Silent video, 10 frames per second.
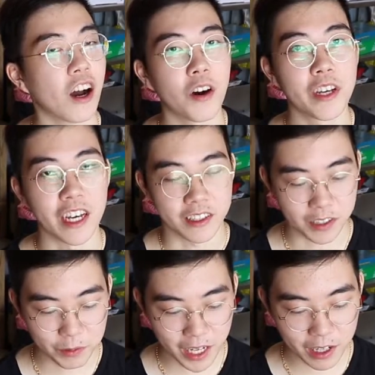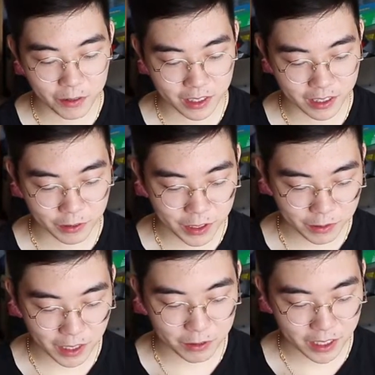Oh yeah, so the reason
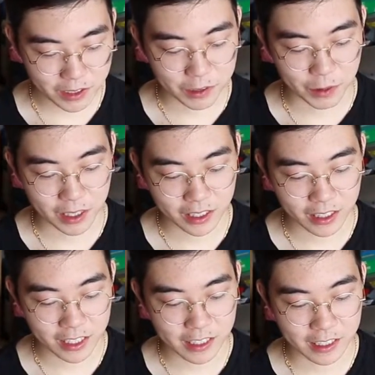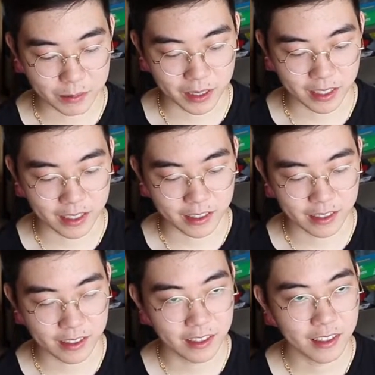why I don't want to use this wiring harness is
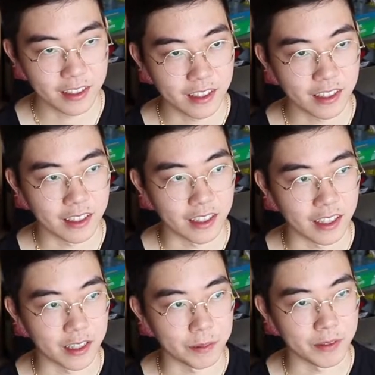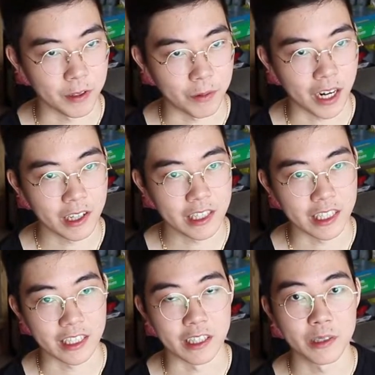because if I wire it
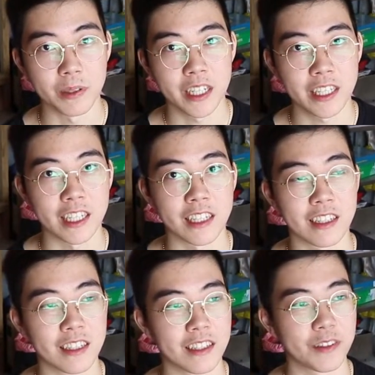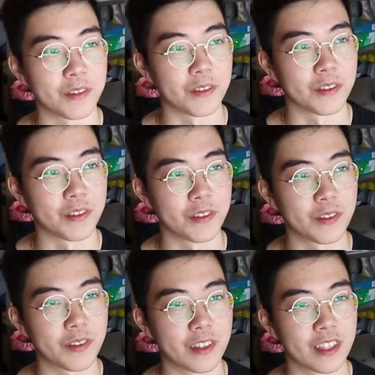like this way, then
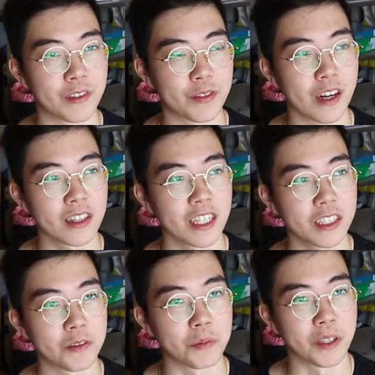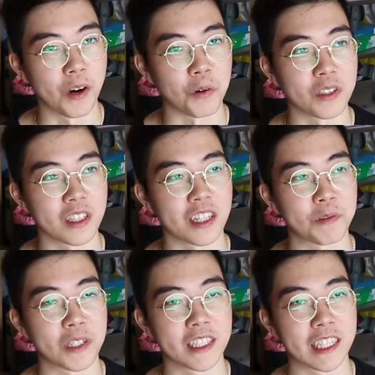the fog lights will be always on
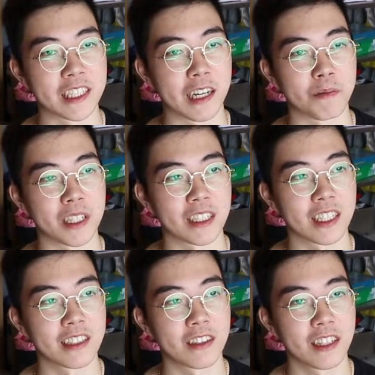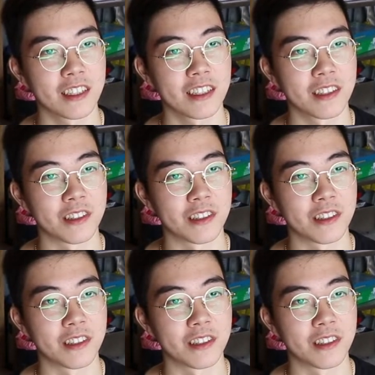when the daytime running lights are on.